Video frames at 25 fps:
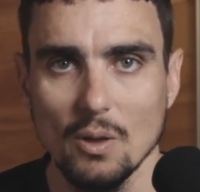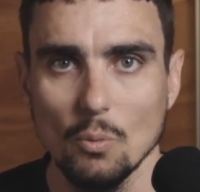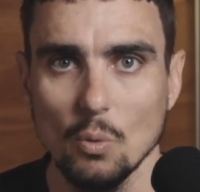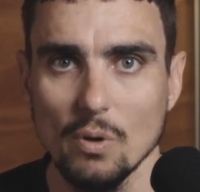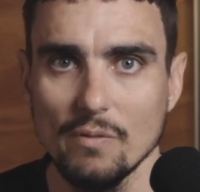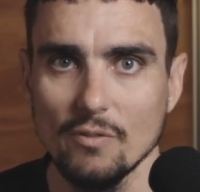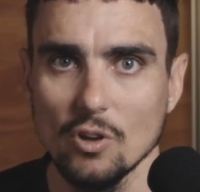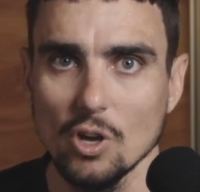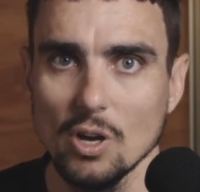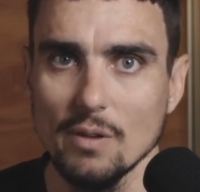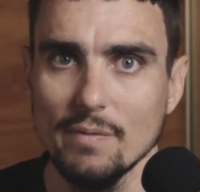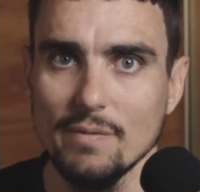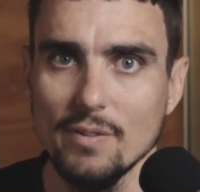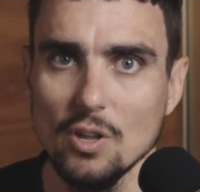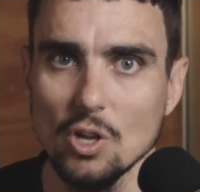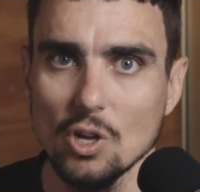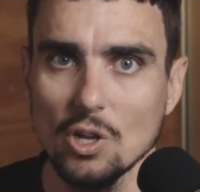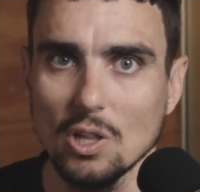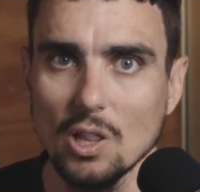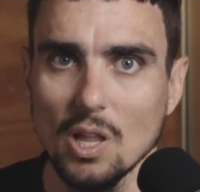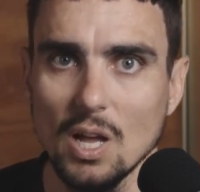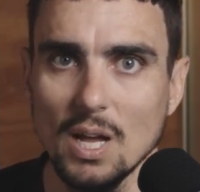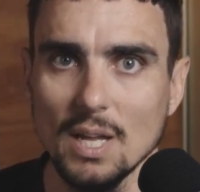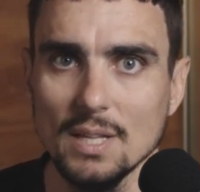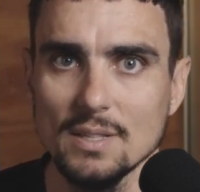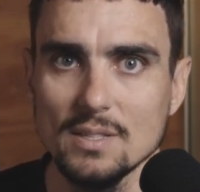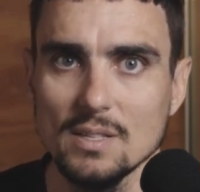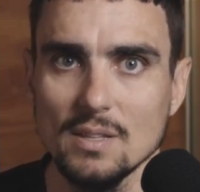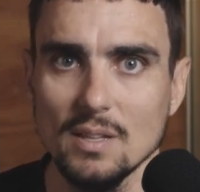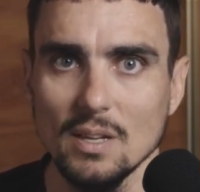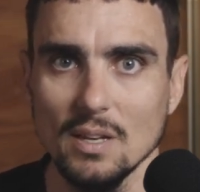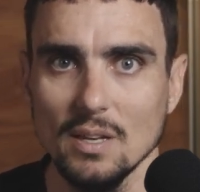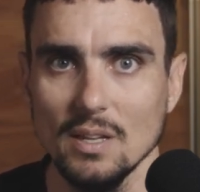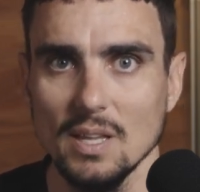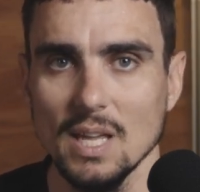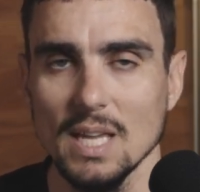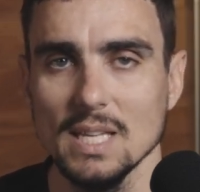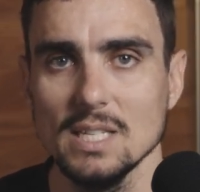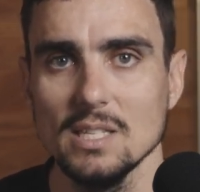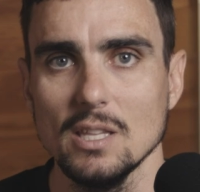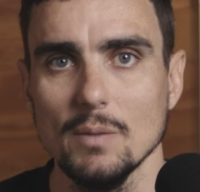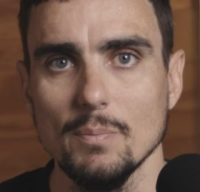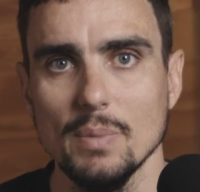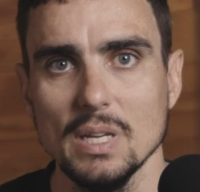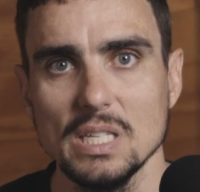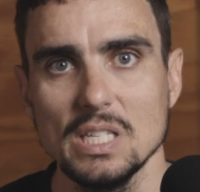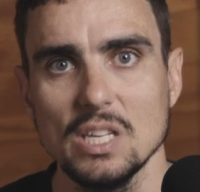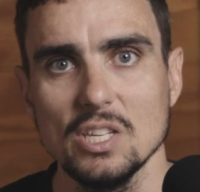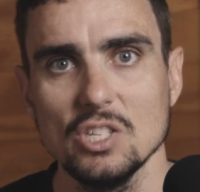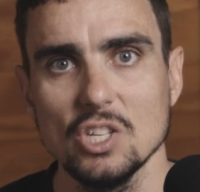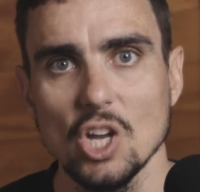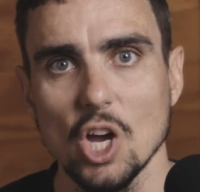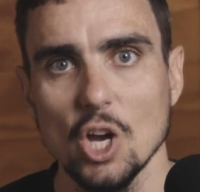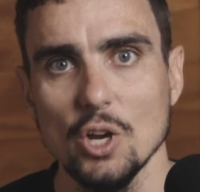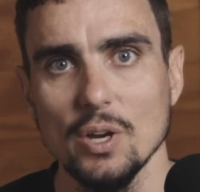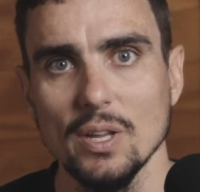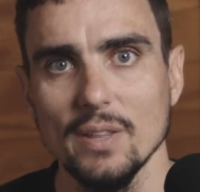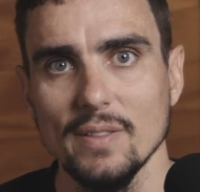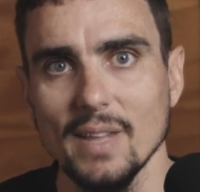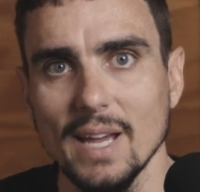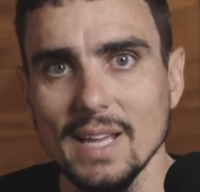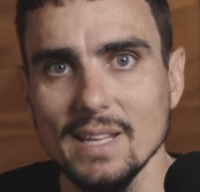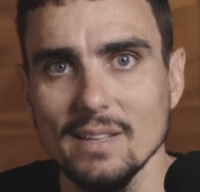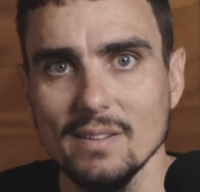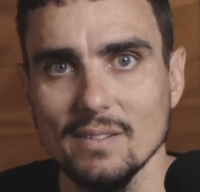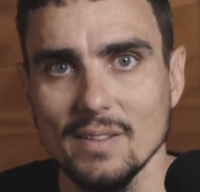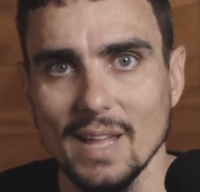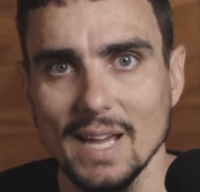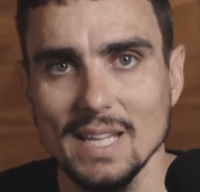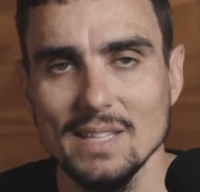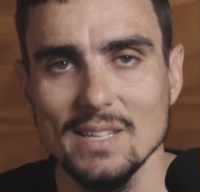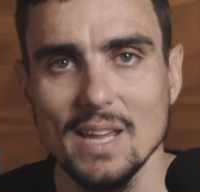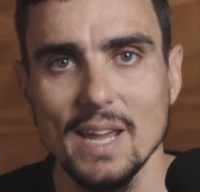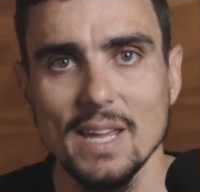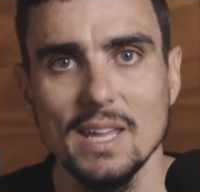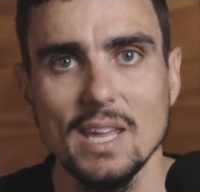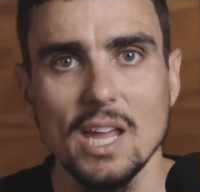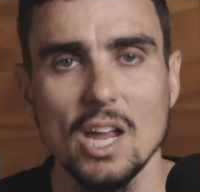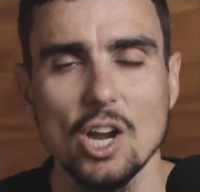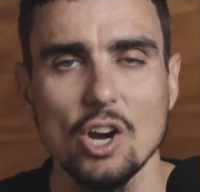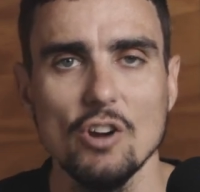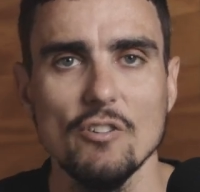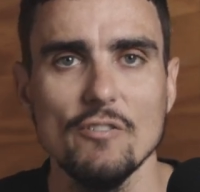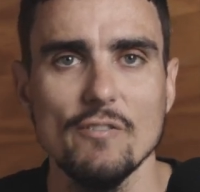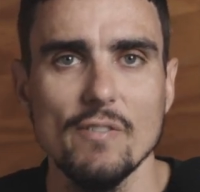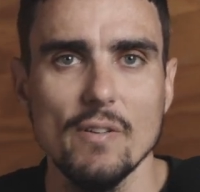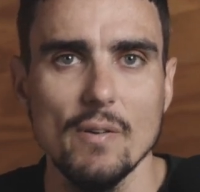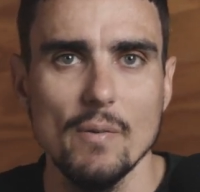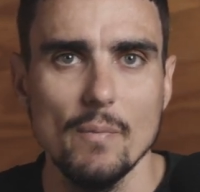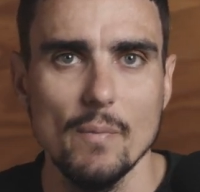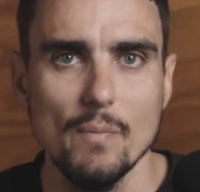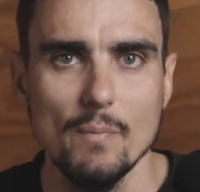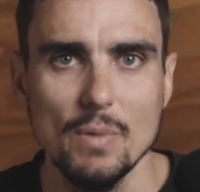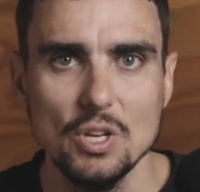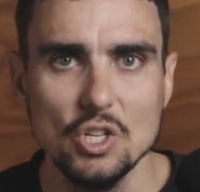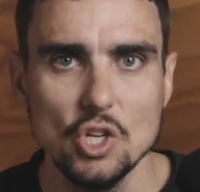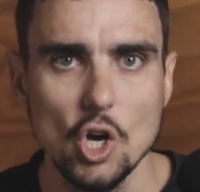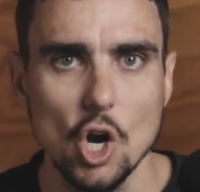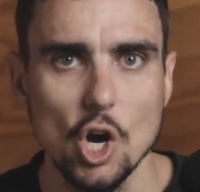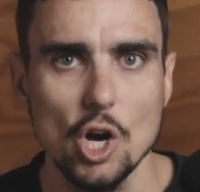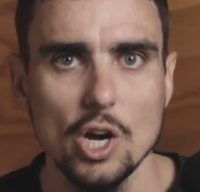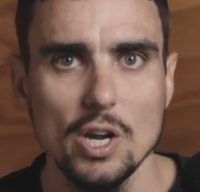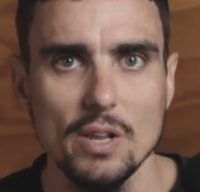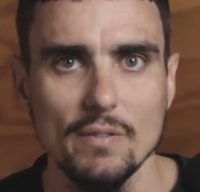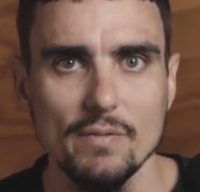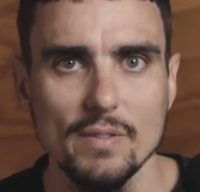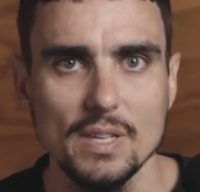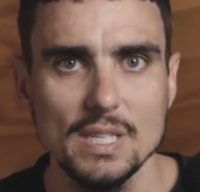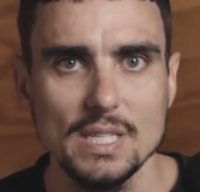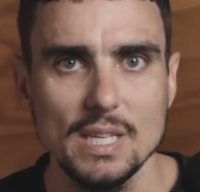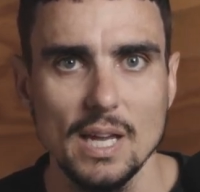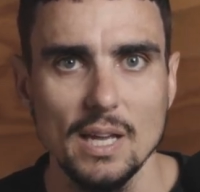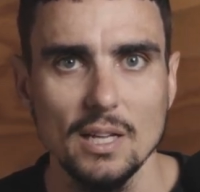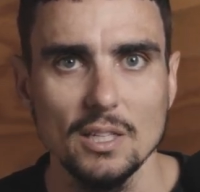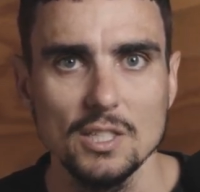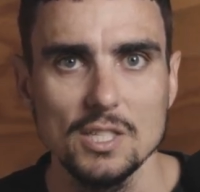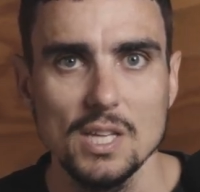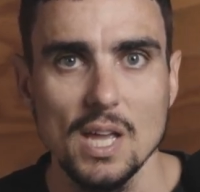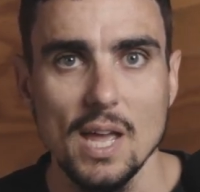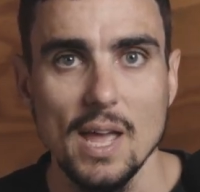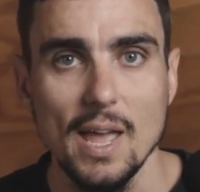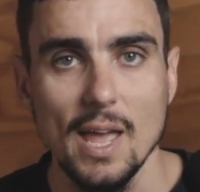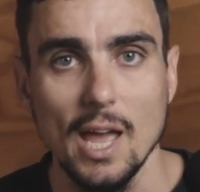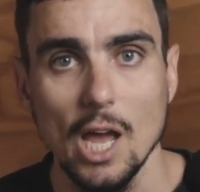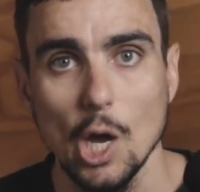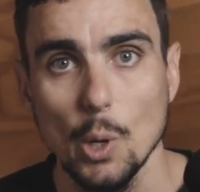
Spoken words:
We've got a few clients that, yes, the business owner, they take care of majority of the sales.